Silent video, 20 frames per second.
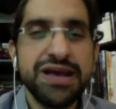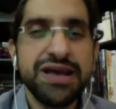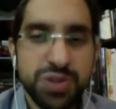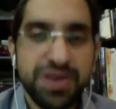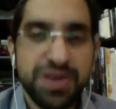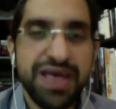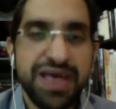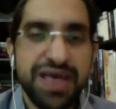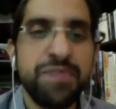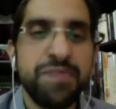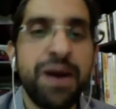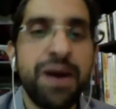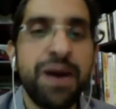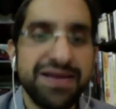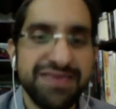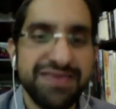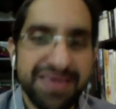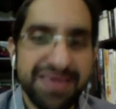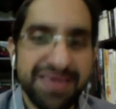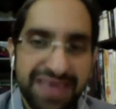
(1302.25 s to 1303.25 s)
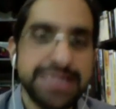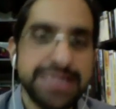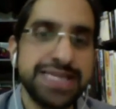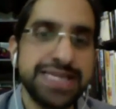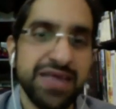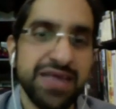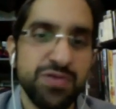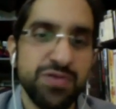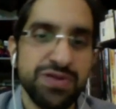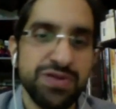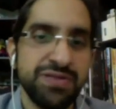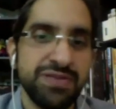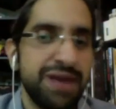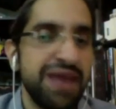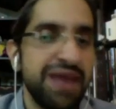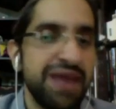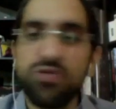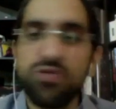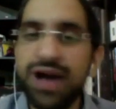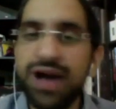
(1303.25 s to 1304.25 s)
So his party, they stayed with them.
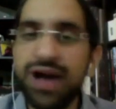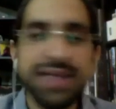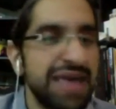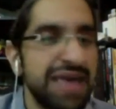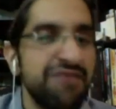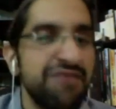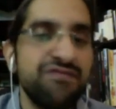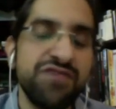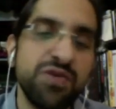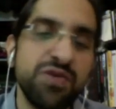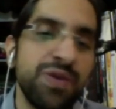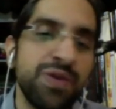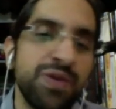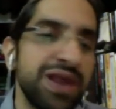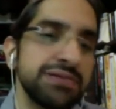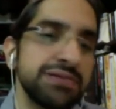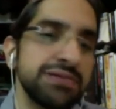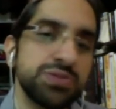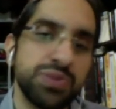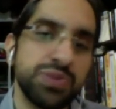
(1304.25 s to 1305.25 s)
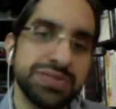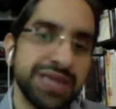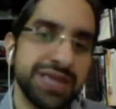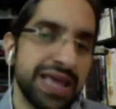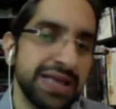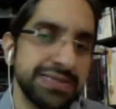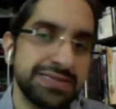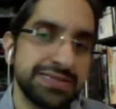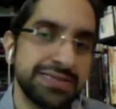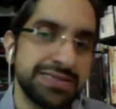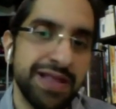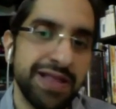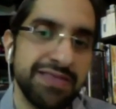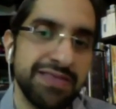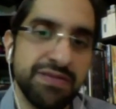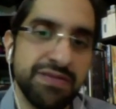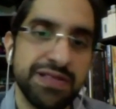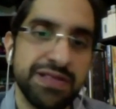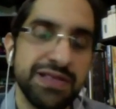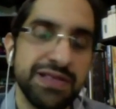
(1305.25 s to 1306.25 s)
Otherwise, everyone else was against them
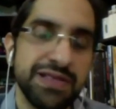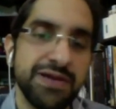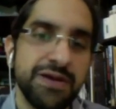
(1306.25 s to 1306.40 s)
ultimately.